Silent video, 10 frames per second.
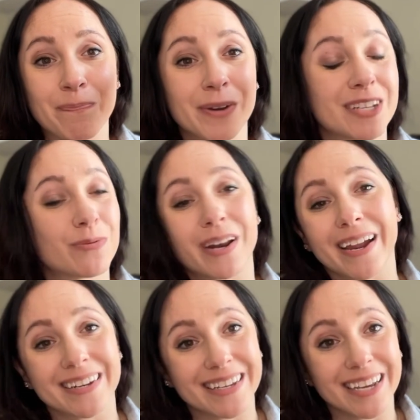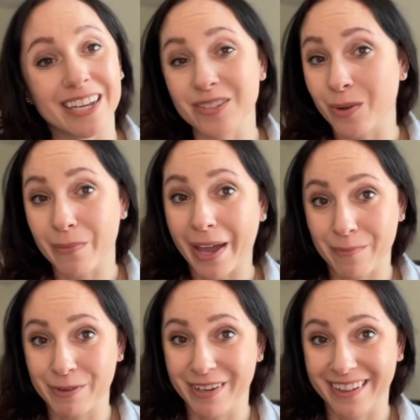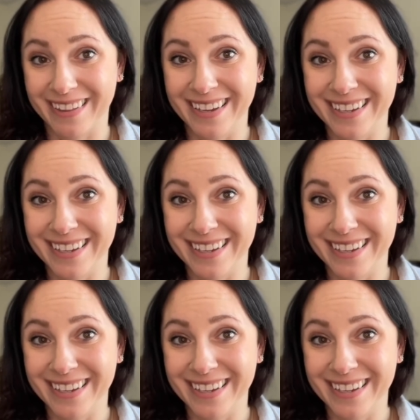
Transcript: but it's what I did and it's what I'm happy with.